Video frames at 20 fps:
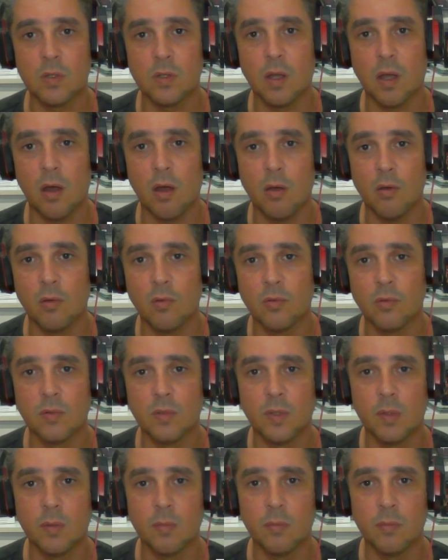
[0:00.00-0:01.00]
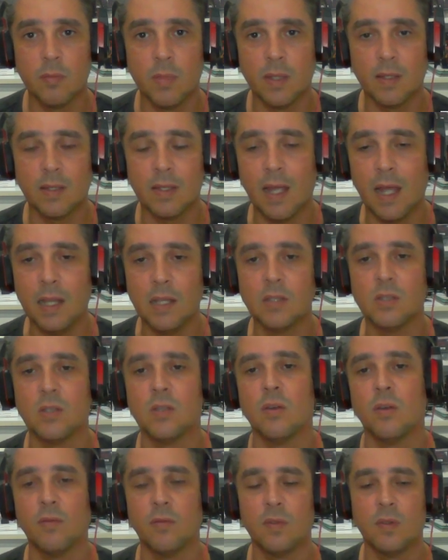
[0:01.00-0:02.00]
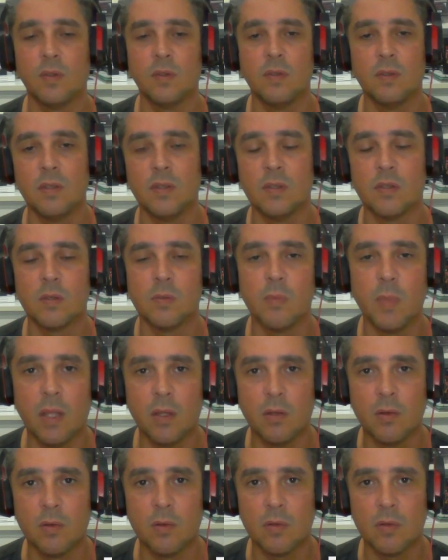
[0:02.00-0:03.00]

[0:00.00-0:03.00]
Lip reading: how the mentality of these men